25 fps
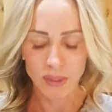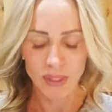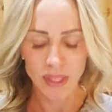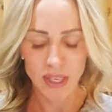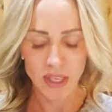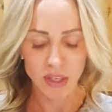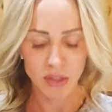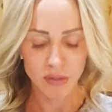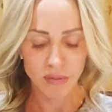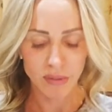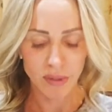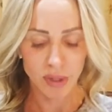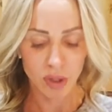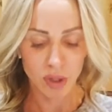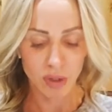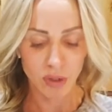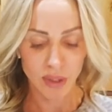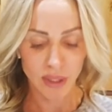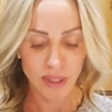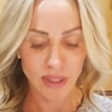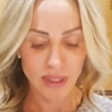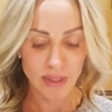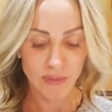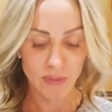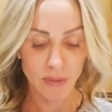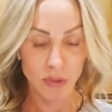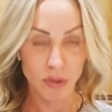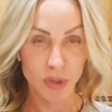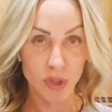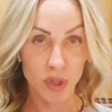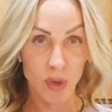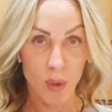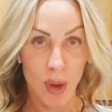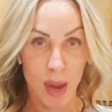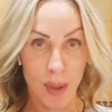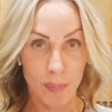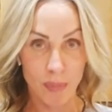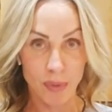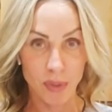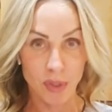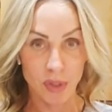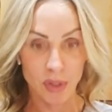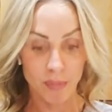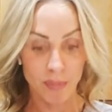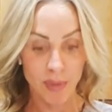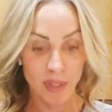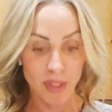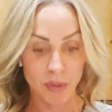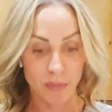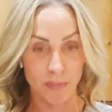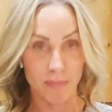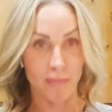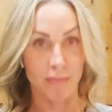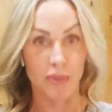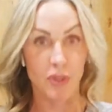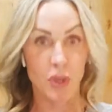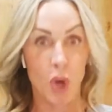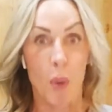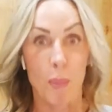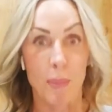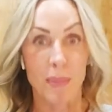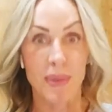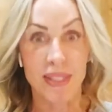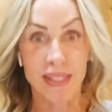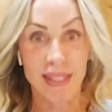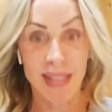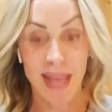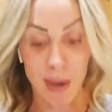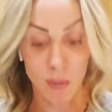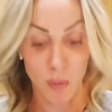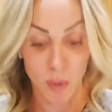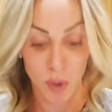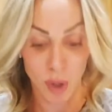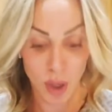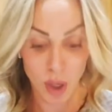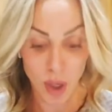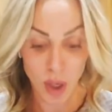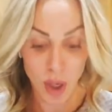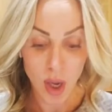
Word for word: send you the recordings if you do happen to miss them. Don't miss that one.